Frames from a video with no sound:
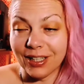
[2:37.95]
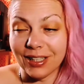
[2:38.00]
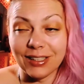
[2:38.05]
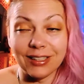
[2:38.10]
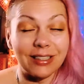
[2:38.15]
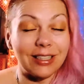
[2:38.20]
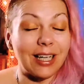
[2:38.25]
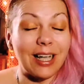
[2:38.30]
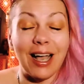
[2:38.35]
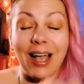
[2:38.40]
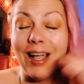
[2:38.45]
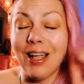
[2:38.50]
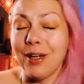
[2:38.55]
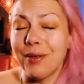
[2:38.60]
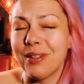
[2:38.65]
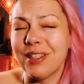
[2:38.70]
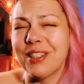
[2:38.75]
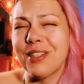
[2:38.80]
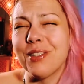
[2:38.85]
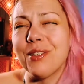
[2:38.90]
because I
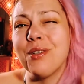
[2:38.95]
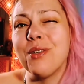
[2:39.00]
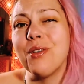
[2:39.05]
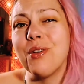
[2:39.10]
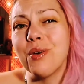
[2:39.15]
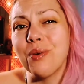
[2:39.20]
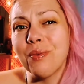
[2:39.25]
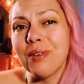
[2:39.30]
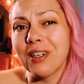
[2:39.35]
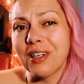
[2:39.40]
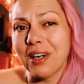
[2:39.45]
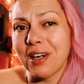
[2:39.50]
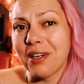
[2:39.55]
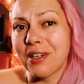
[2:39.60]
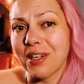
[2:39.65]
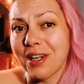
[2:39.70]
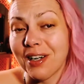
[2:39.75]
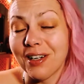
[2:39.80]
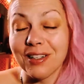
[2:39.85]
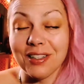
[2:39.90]
always know where our
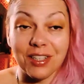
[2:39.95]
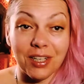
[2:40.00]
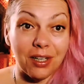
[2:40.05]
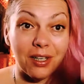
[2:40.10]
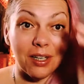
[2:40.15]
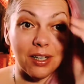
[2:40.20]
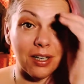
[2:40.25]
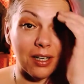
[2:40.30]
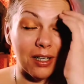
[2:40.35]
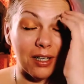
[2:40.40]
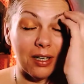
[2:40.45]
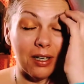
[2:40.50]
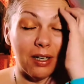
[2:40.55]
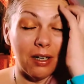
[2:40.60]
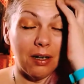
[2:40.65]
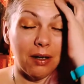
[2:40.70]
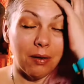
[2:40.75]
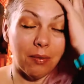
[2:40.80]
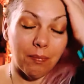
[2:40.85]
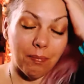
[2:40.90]
dogs are,
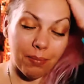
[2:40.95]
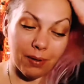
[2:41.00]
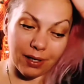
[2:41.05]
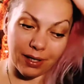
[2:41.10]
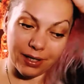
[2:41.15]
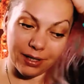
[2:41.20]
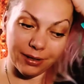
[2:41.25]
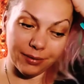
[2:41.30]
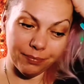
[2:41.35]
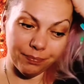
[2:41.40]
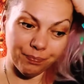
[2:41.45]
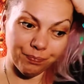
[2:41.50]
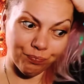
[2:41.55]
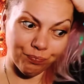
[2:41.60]
but